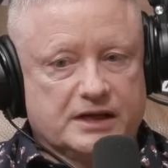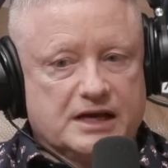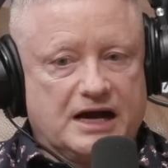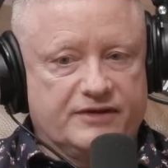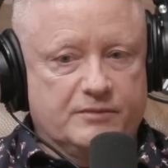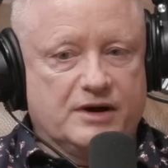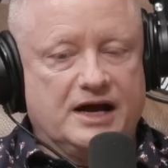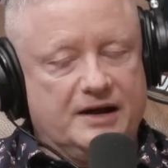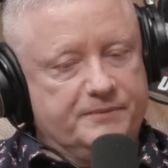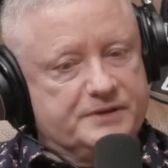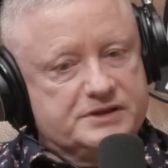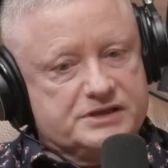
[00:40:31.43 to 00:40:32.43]
And then what
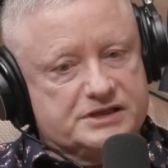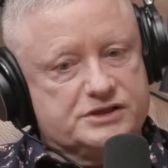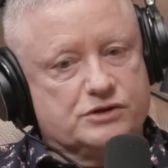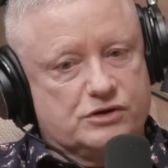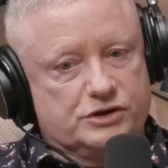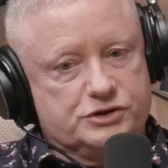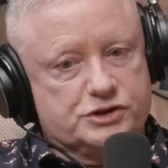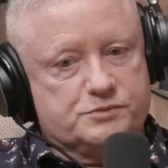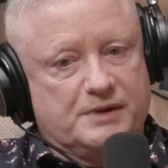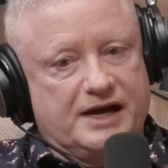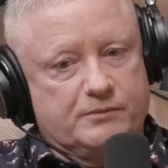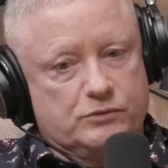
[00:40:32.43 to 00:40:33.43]
happens is the unconscious
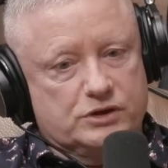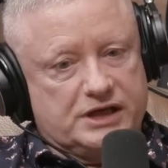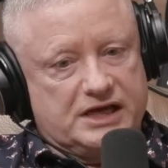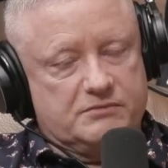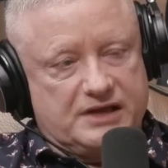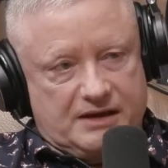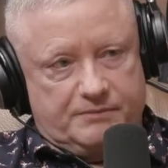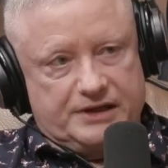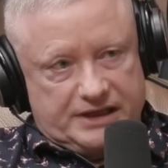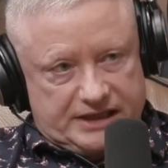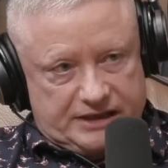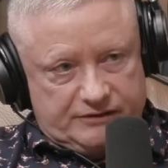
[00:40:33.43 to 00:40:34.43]
mind will keep that
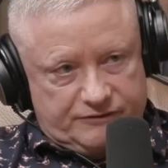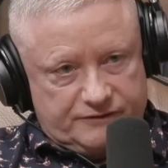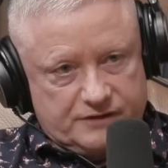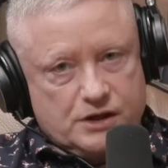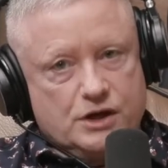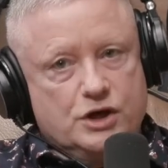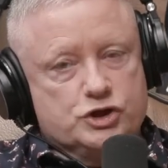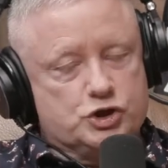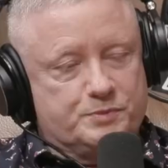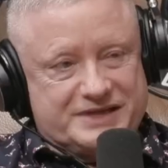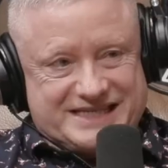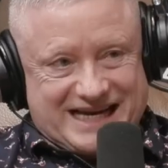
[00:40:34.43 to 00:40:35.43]
belief to
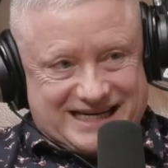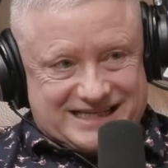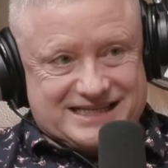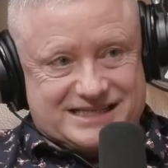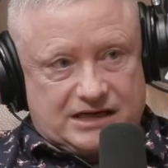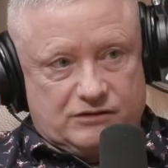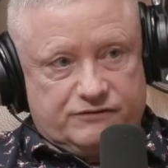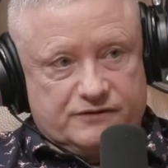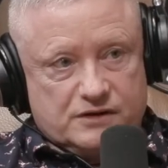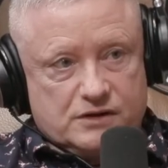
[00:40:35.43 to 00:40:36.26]
protect itself.